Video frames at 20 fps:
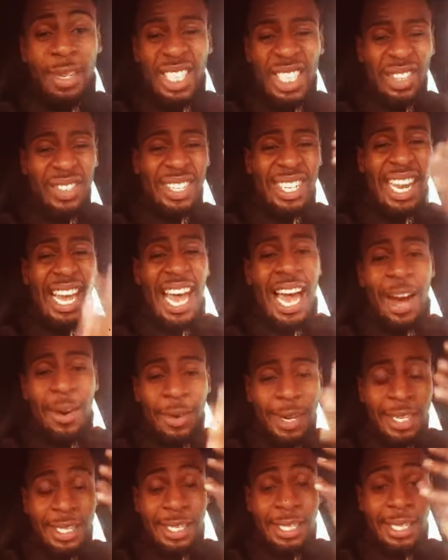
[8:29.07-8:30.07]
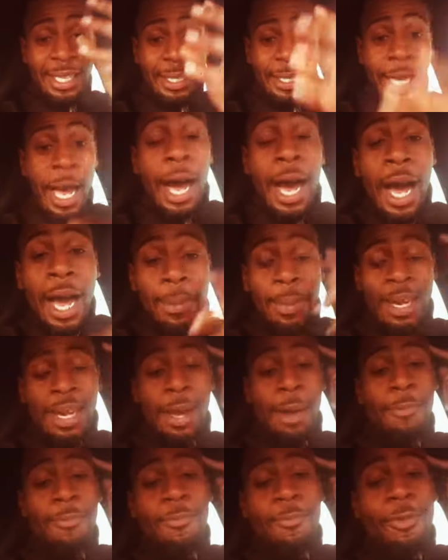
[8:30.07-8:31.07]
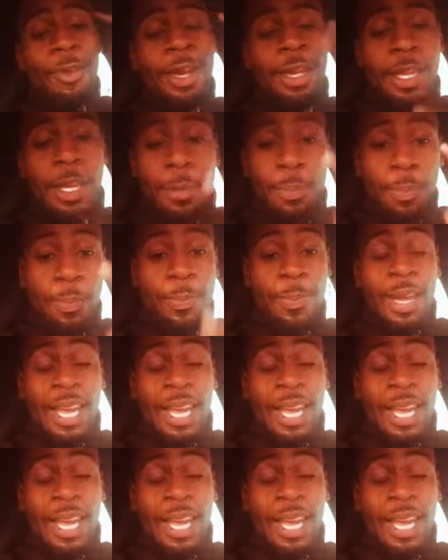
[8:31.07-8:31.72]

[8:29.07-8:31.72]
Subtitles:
So now is the time, and I'm really